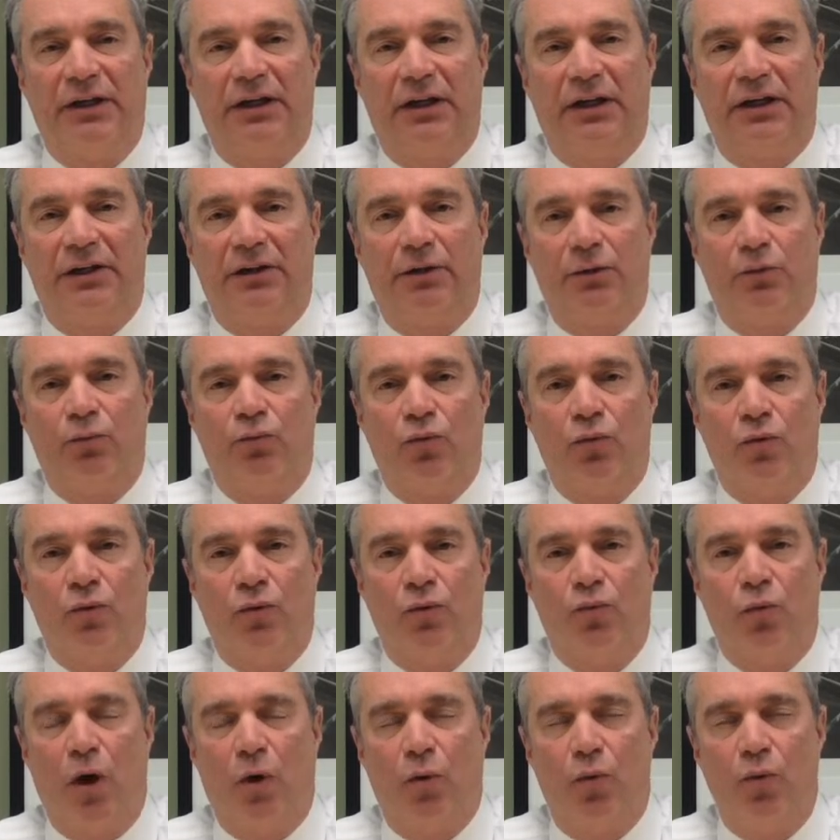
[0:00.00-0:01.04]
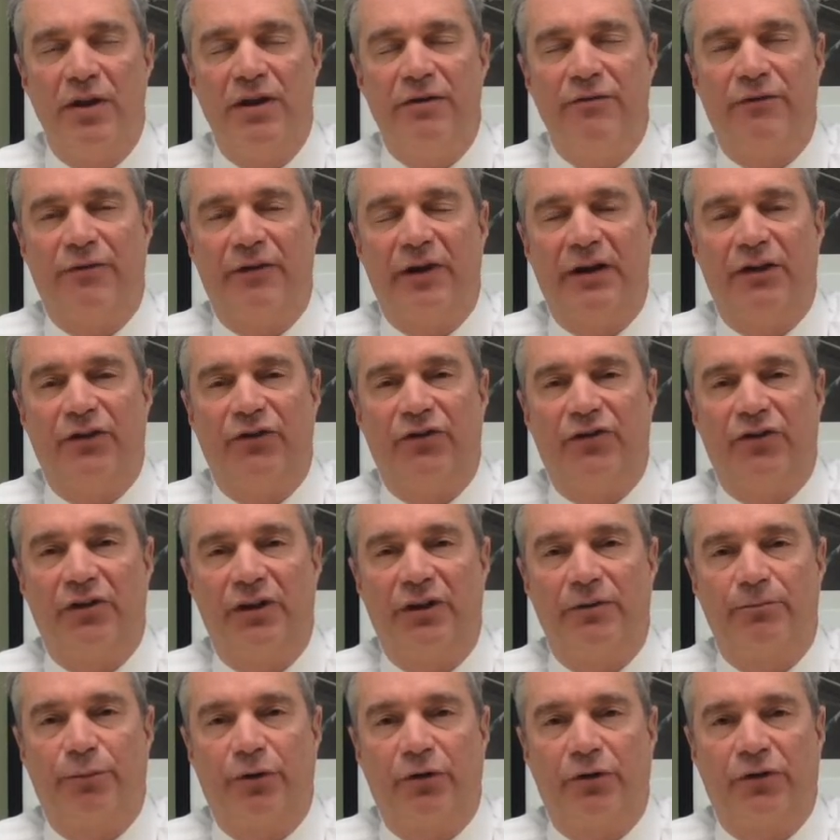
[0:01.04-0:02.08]
And what we face
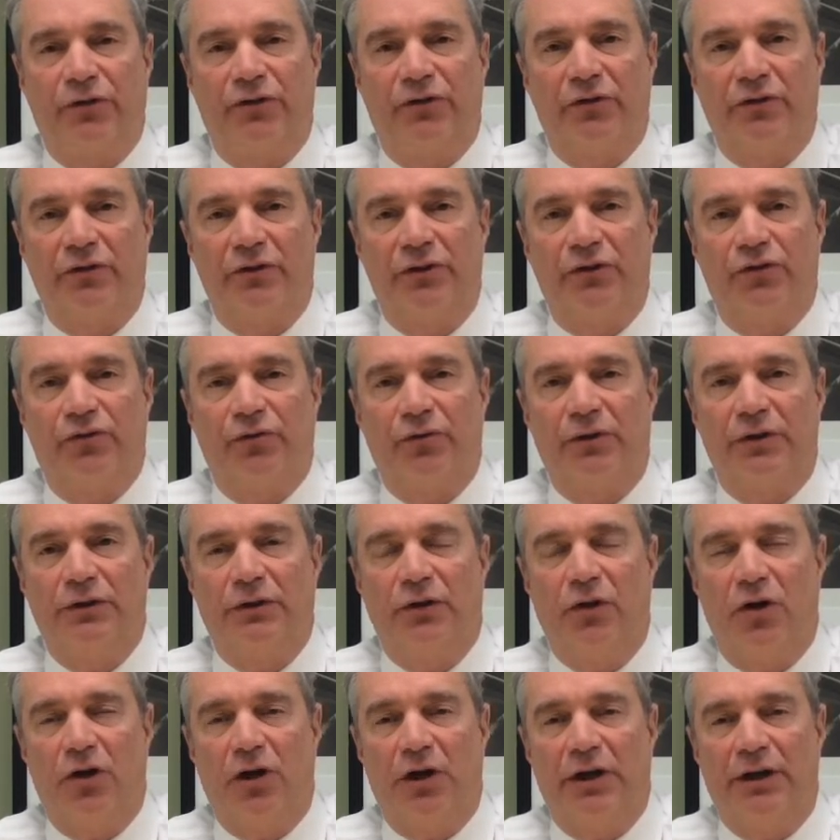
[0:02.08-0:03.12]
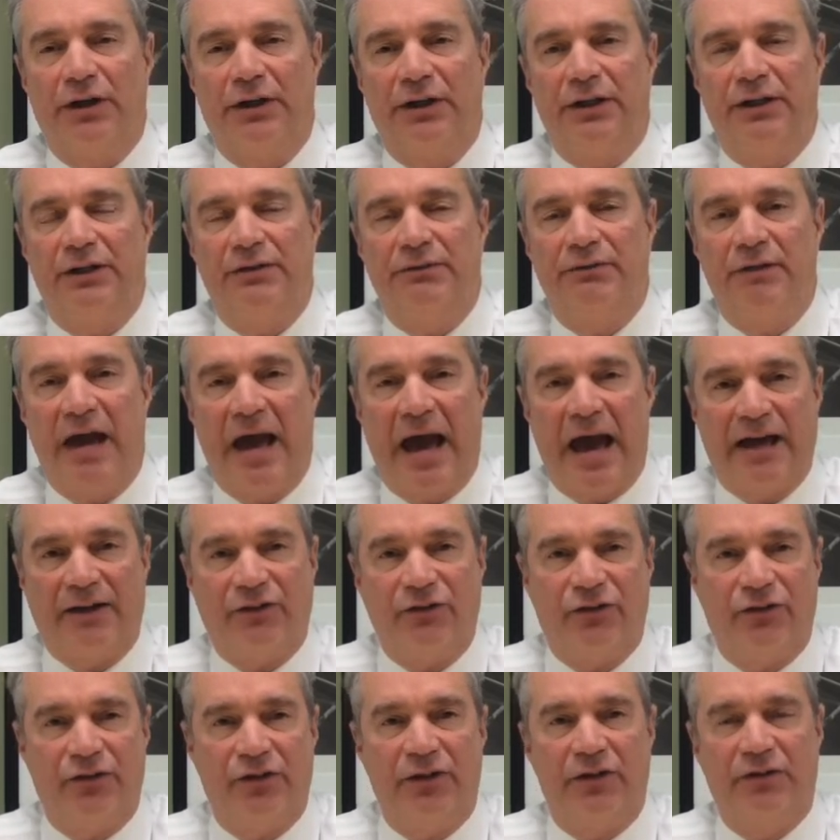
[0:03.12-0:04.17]
in personal injury law, in
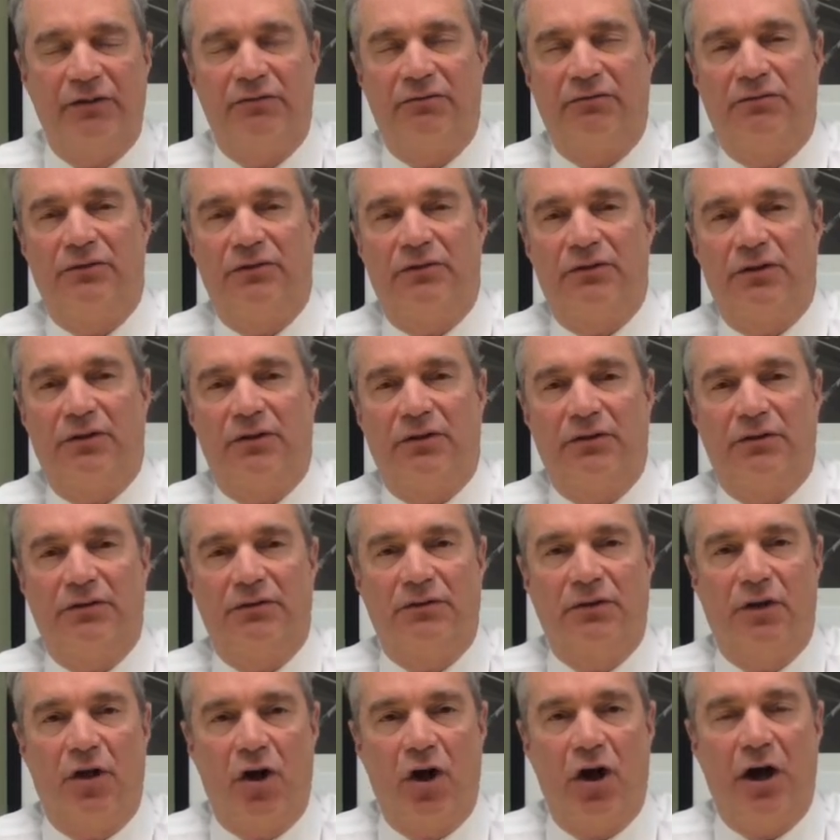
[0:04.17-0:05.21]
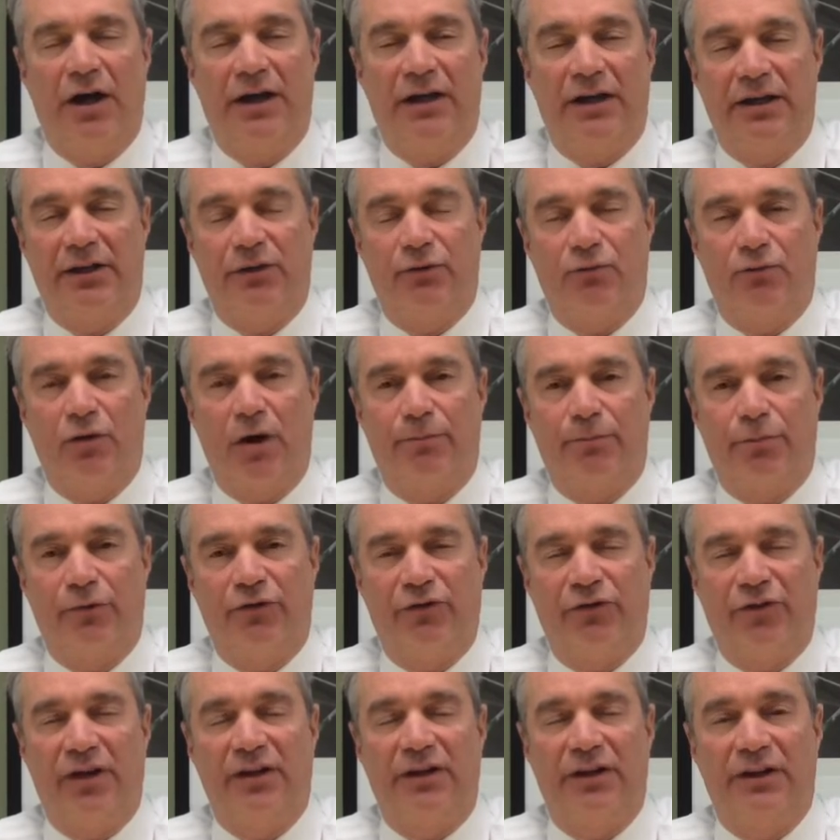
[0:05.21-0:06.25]
accident law, in
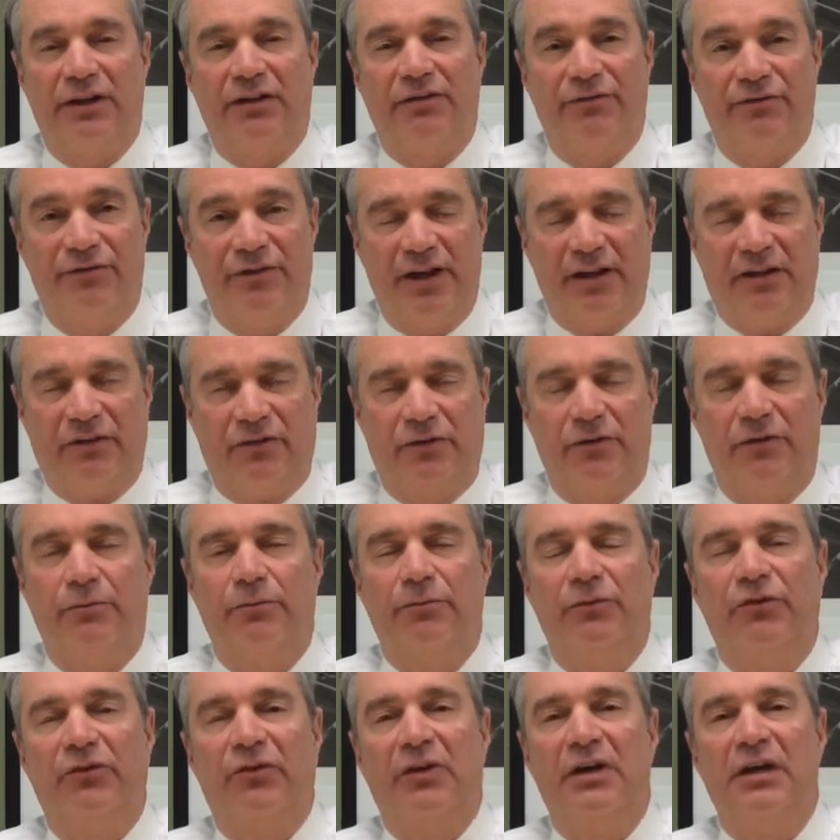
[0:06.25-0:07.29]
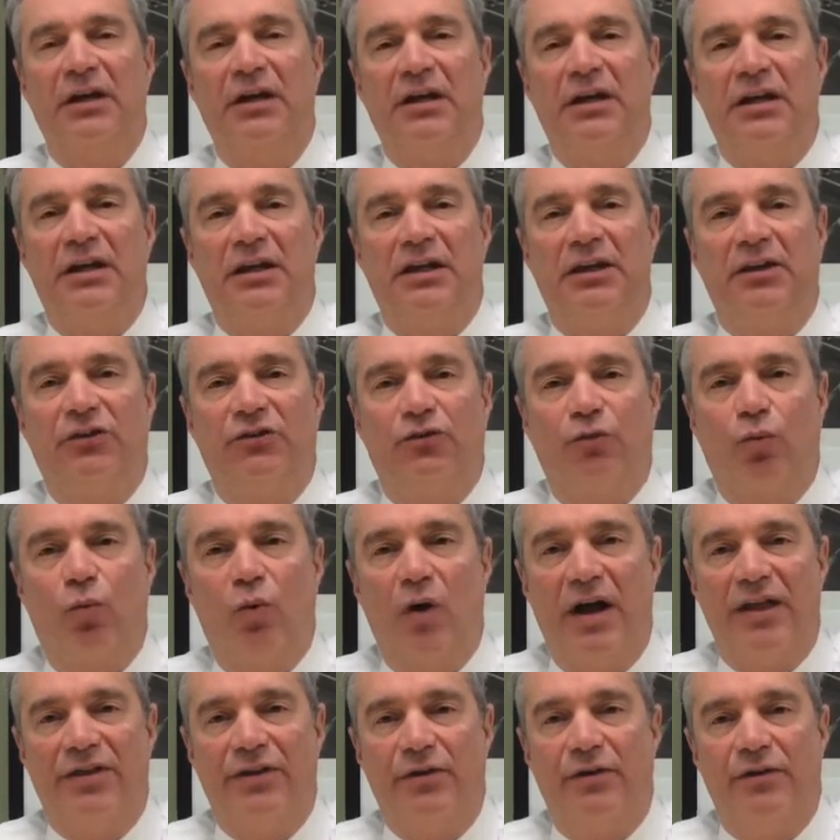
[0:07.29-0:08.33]
representing victims, is
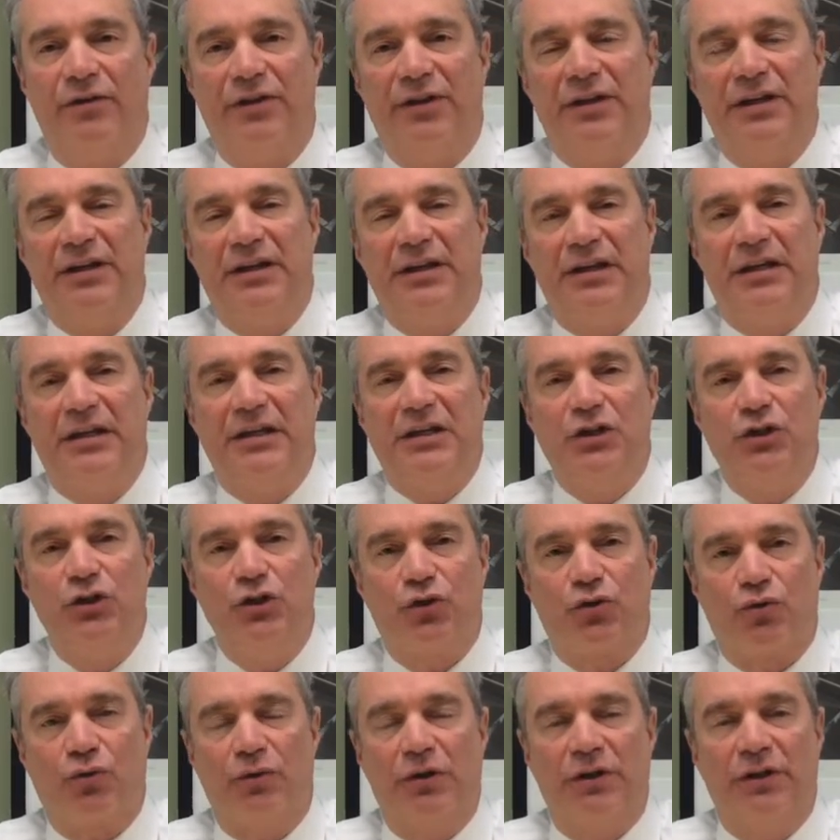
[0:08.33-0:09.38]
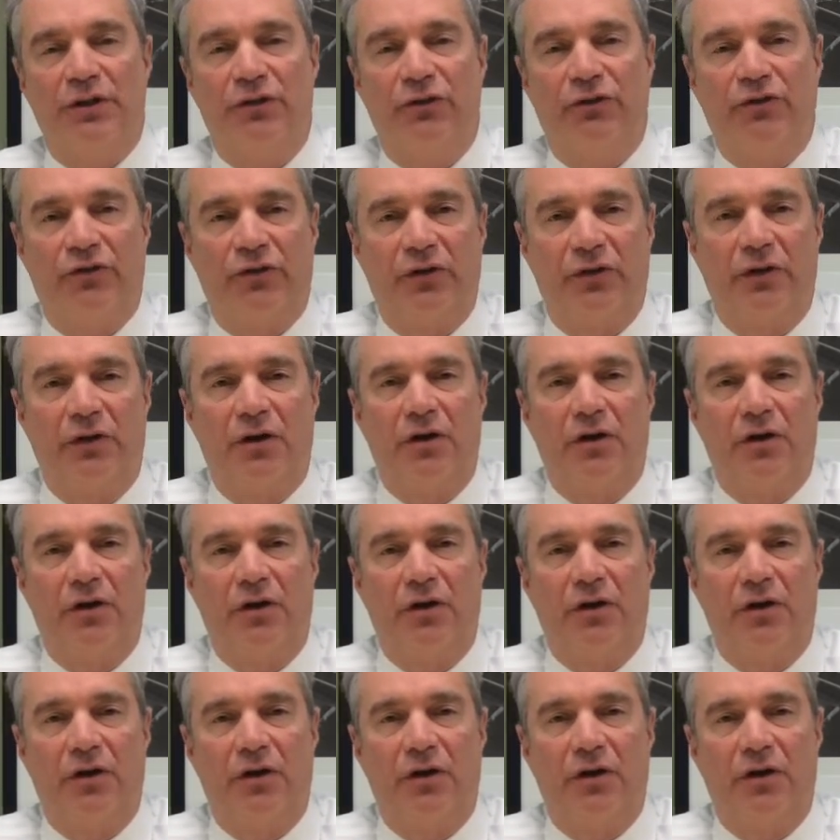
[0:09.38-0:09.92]
whether the injuries